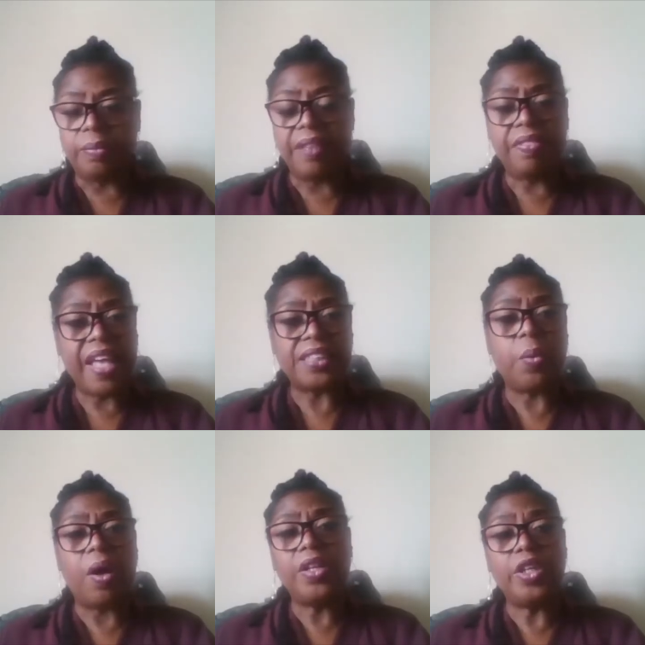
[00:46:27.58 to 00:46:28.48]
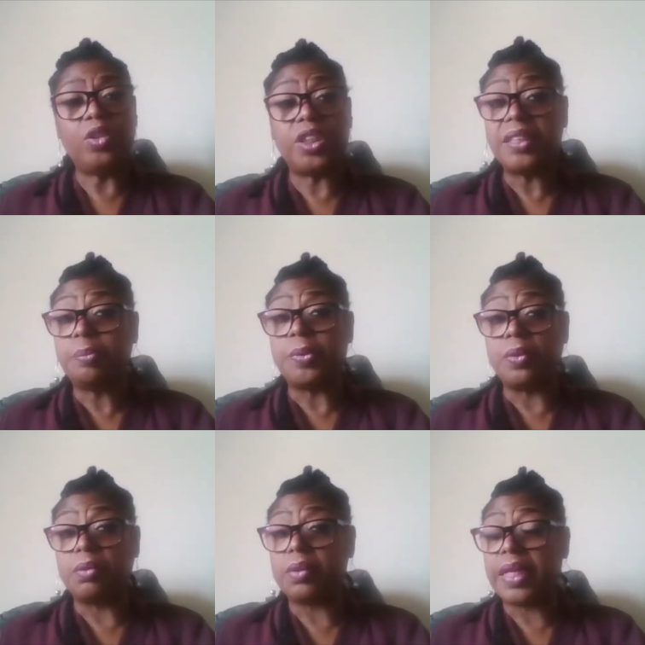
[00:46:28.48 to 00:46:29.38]
And that's what our Youth Shadow Board
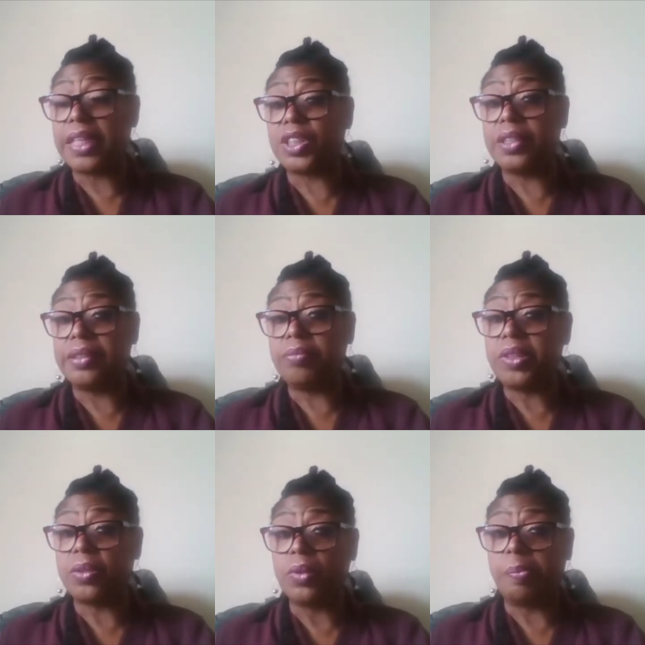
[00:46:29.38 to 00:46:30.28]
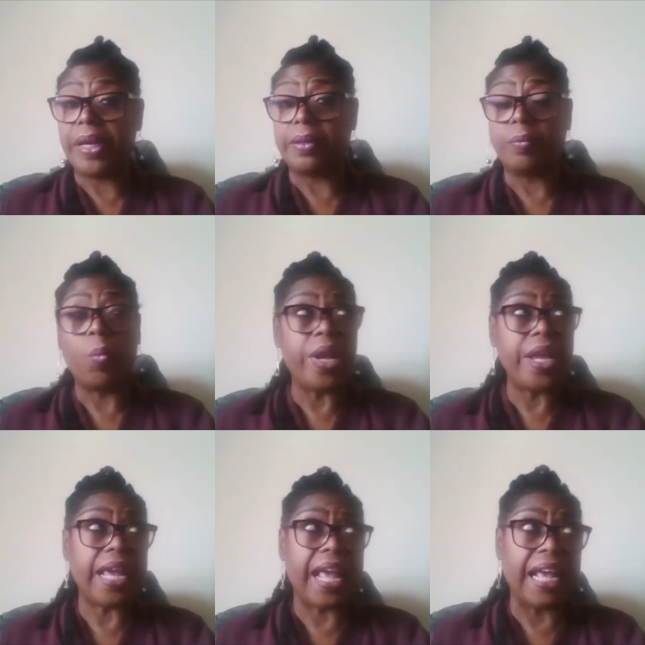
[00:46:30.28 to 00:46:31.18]
actually is all about. We
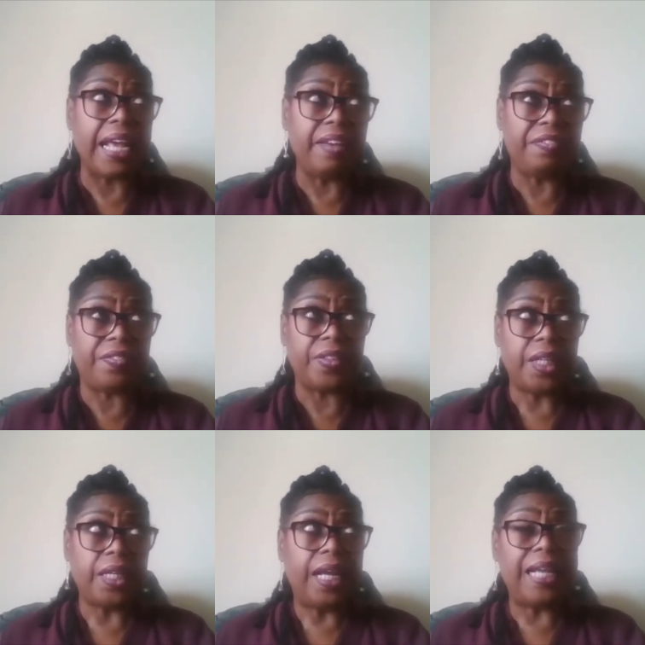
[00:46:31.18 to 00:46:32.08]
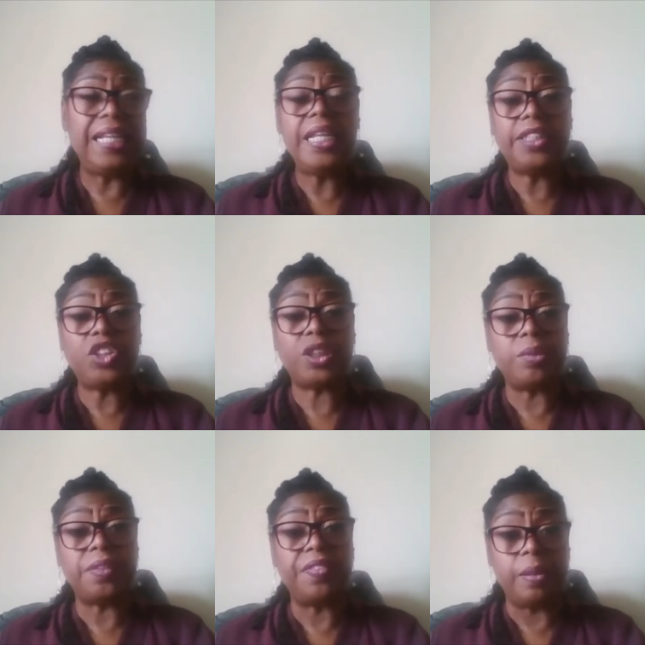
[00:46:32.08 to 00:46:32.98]
have a leadership
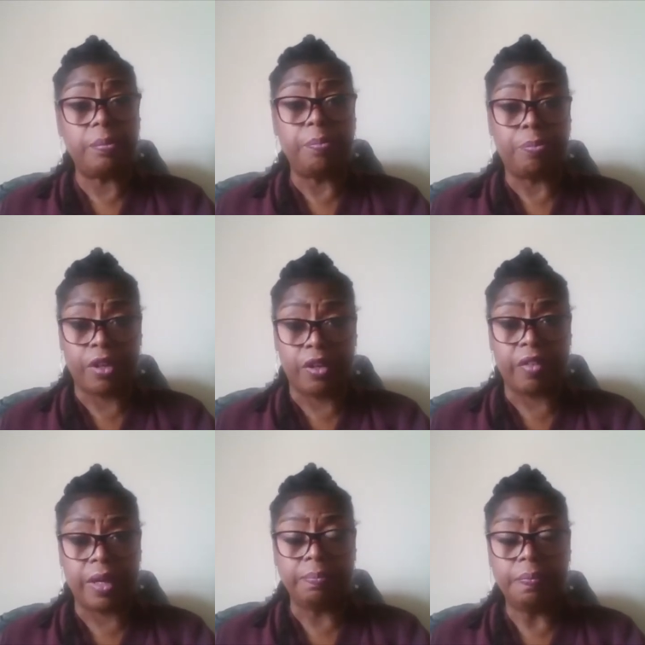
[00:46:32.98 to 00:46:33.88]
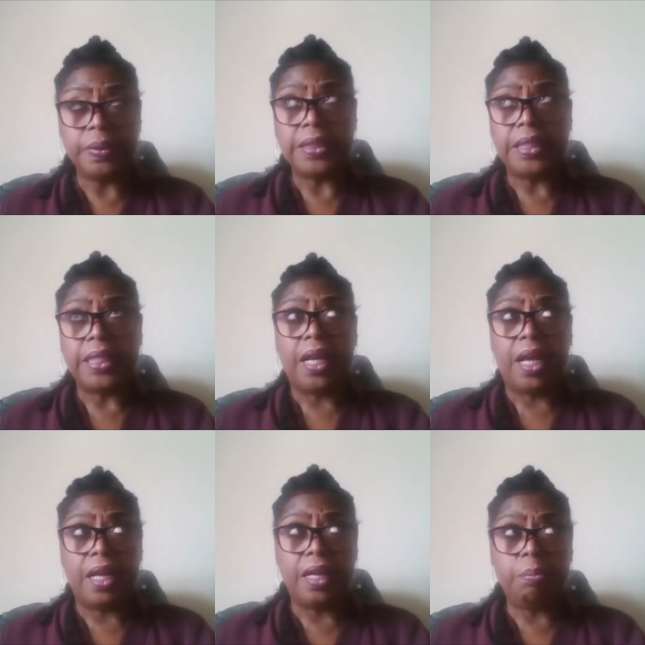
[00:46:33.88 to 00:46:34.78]
development program
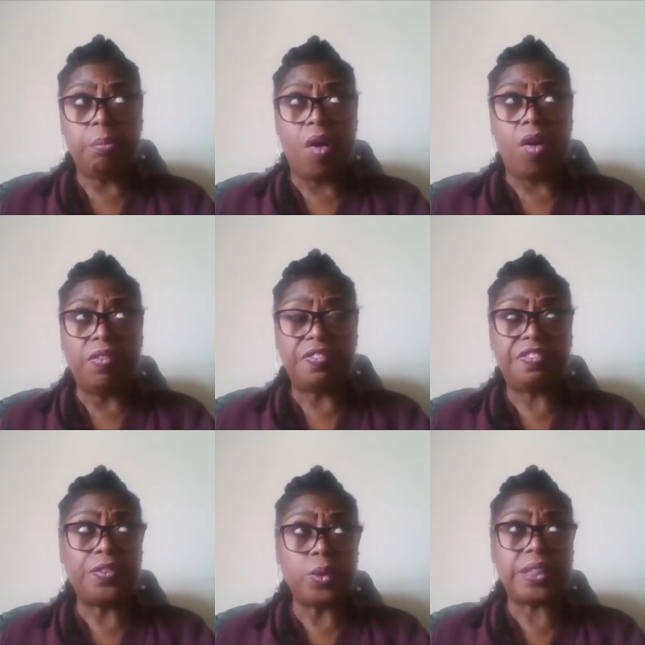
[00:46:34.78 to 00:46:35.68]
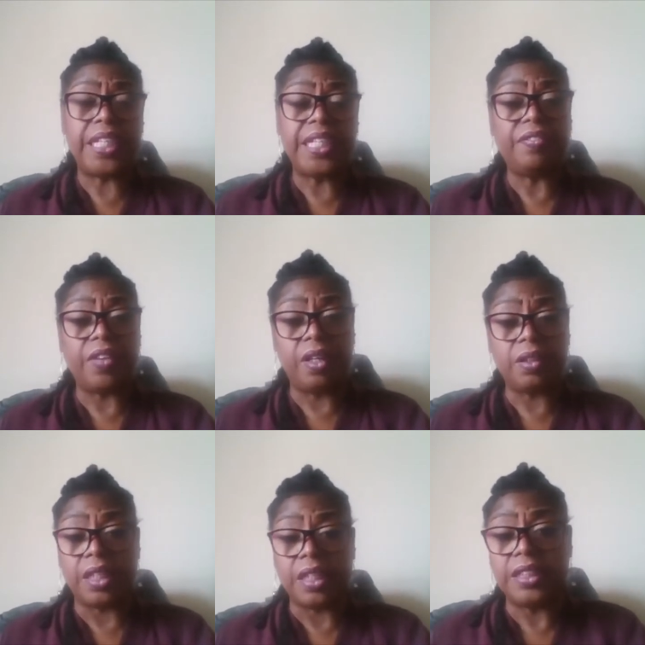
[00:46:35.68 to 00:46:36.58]
um, of 14 of our,
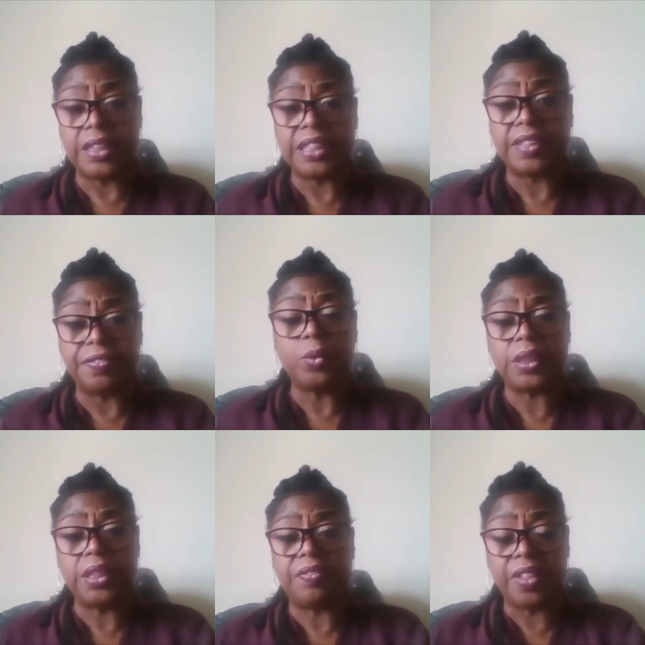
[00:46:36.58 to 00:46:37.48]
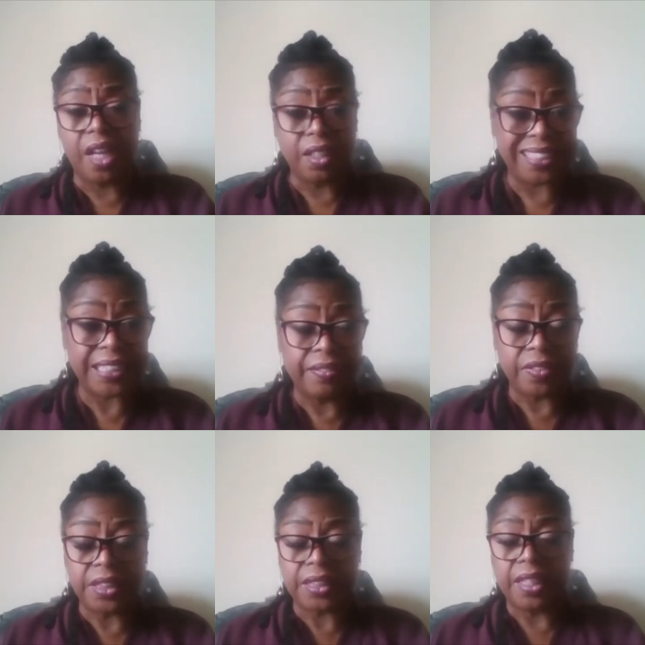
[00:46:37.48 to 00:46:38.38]
that consists of 14 of our young
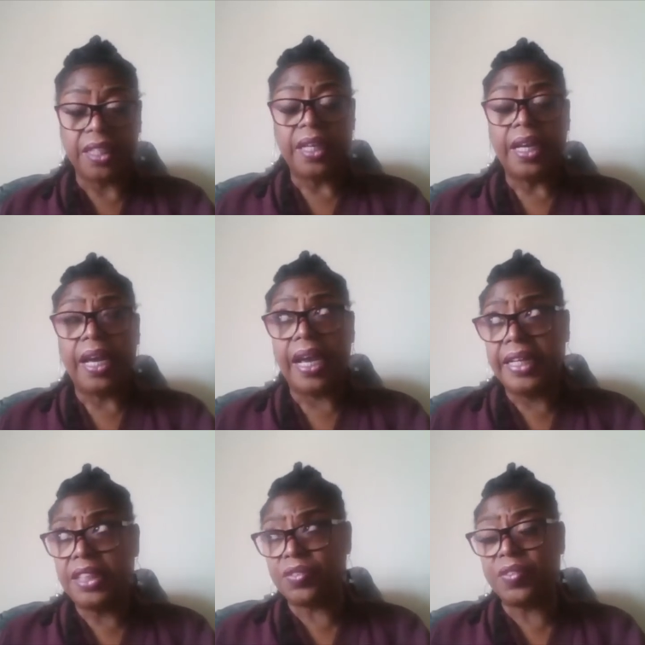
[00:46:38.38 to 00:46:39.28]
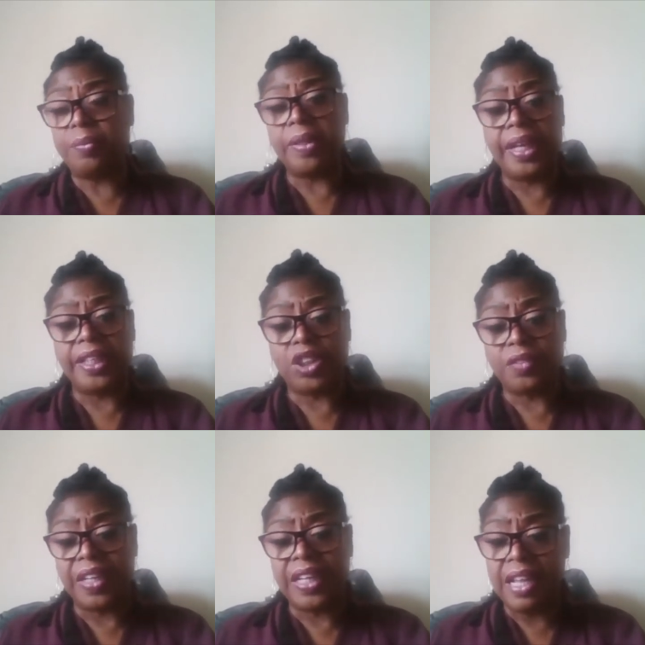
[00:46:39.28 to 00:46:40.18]
savers aged from the age of
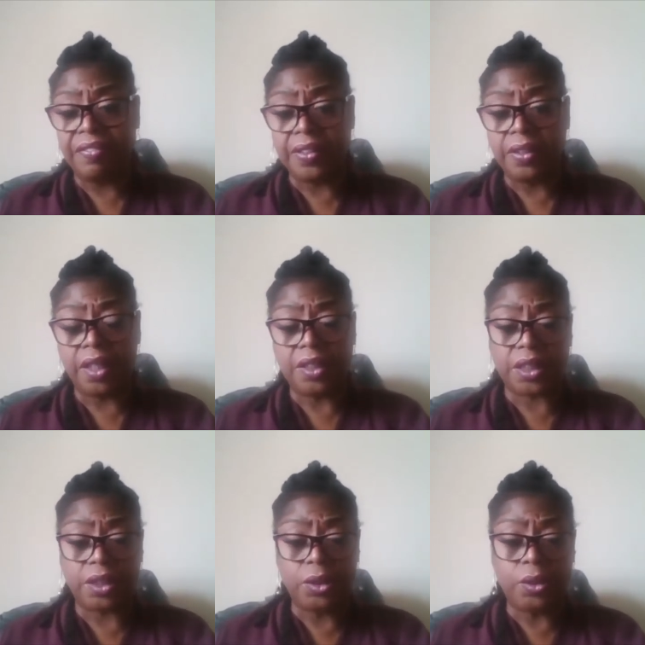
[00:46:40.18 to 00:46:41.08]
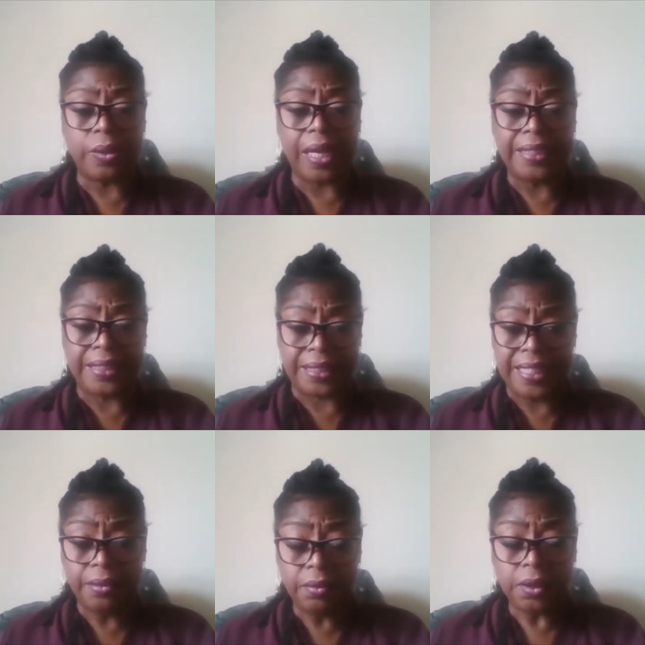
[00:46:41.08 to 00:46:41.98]
11 to 18